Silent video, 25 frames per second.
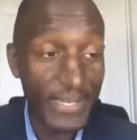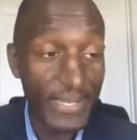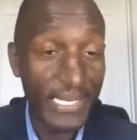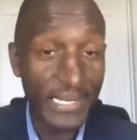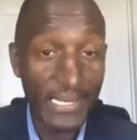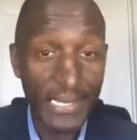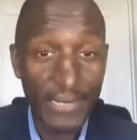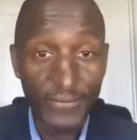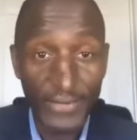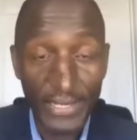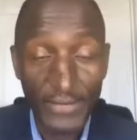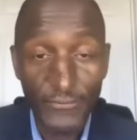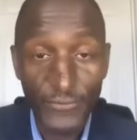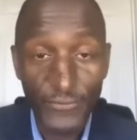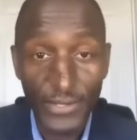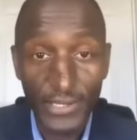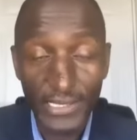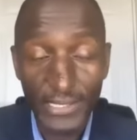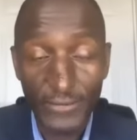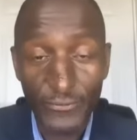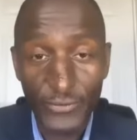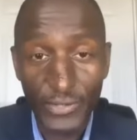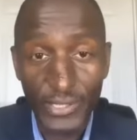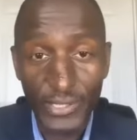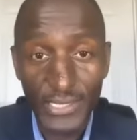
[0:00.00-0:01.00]
it
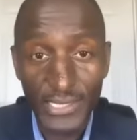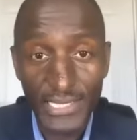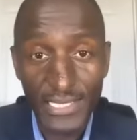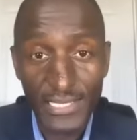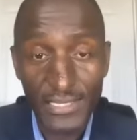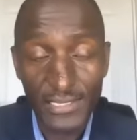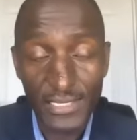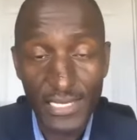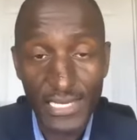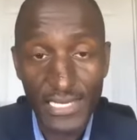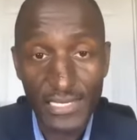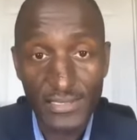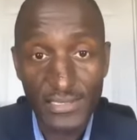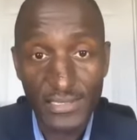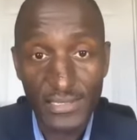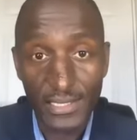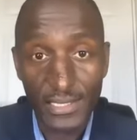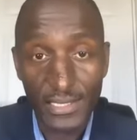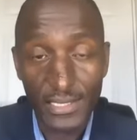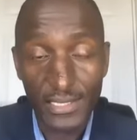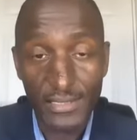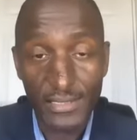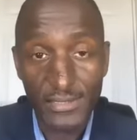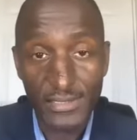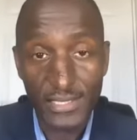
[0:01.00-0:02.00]
really is
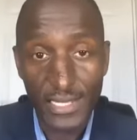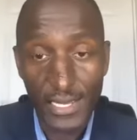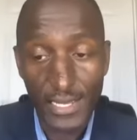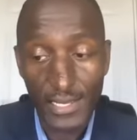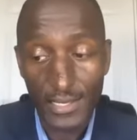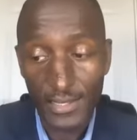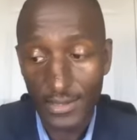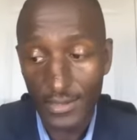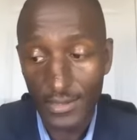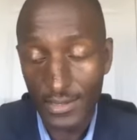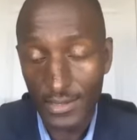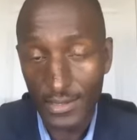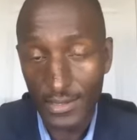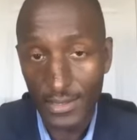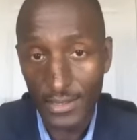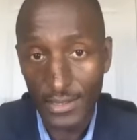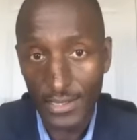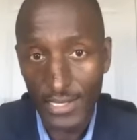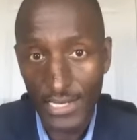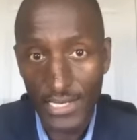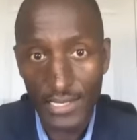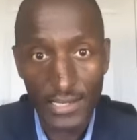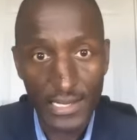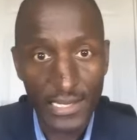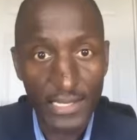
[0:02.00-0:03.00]

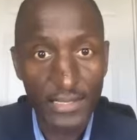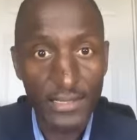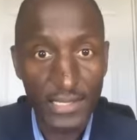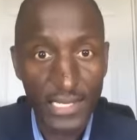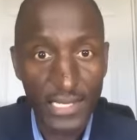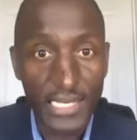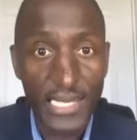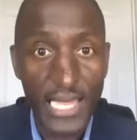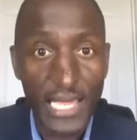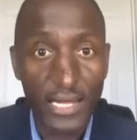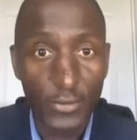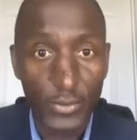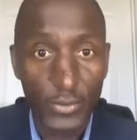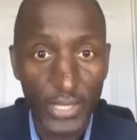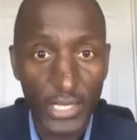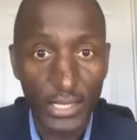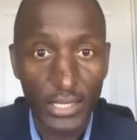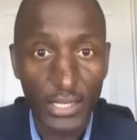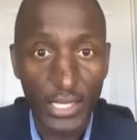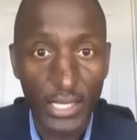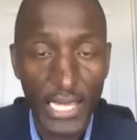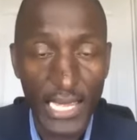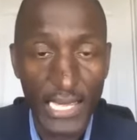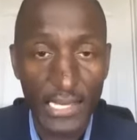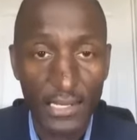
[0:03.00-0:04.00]
inequity,
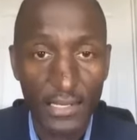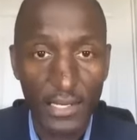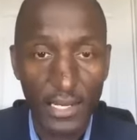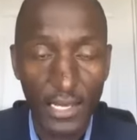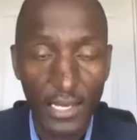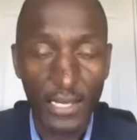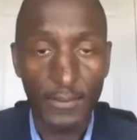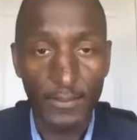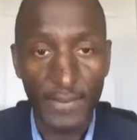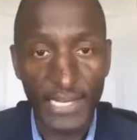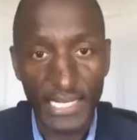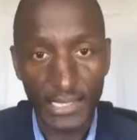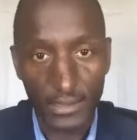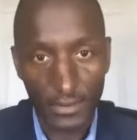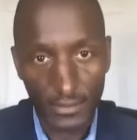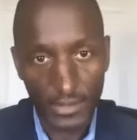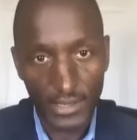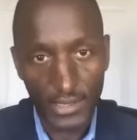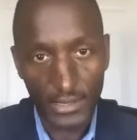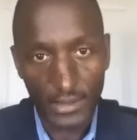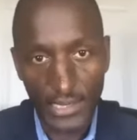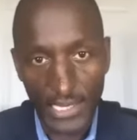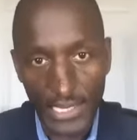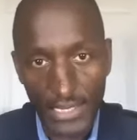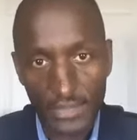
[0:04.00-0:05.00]
and meaning
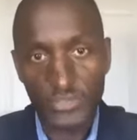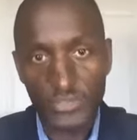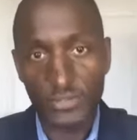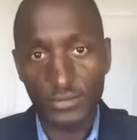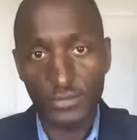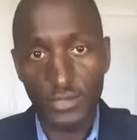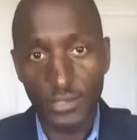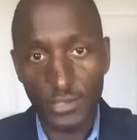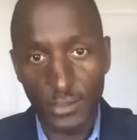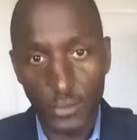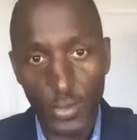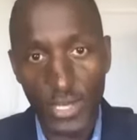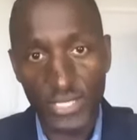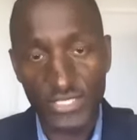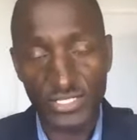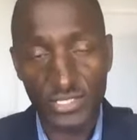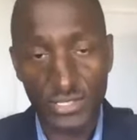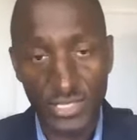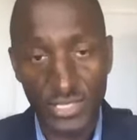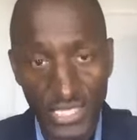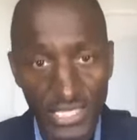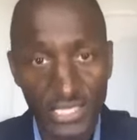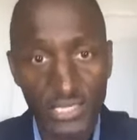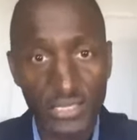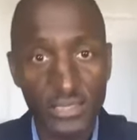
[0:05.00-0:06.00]
the answer to the question
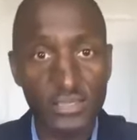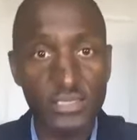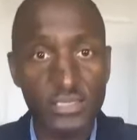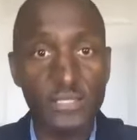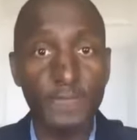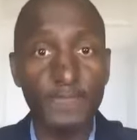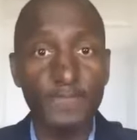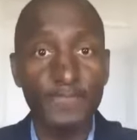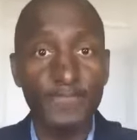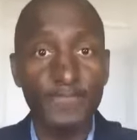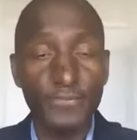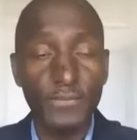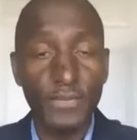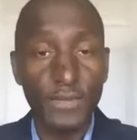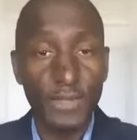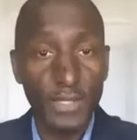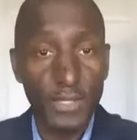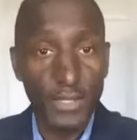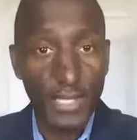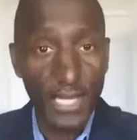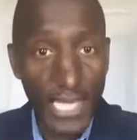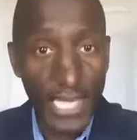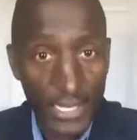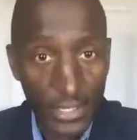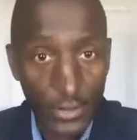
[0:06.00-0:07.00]
is
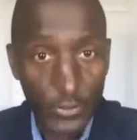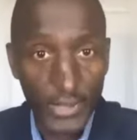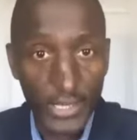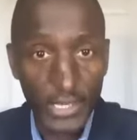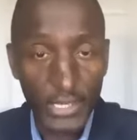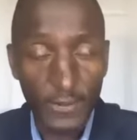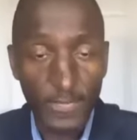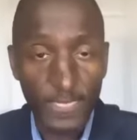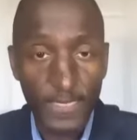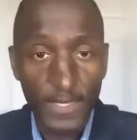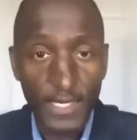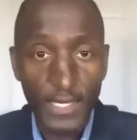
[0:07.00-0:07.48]
equity.